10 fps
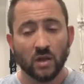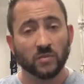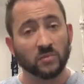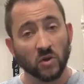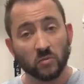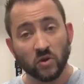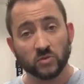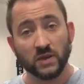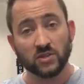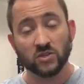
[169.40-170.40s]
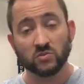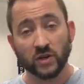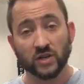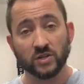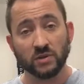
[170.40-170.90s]
But most patients,
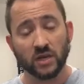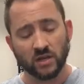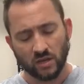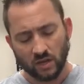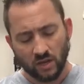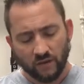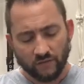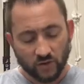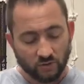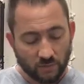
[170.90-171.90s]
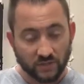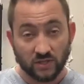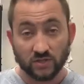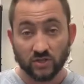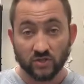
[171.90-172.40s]
while you're doing it, first
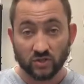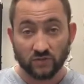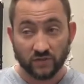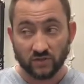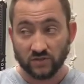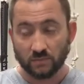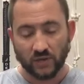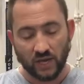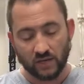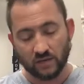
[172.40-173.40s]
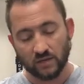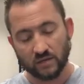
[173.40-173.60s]
repetition, you should feel some pain.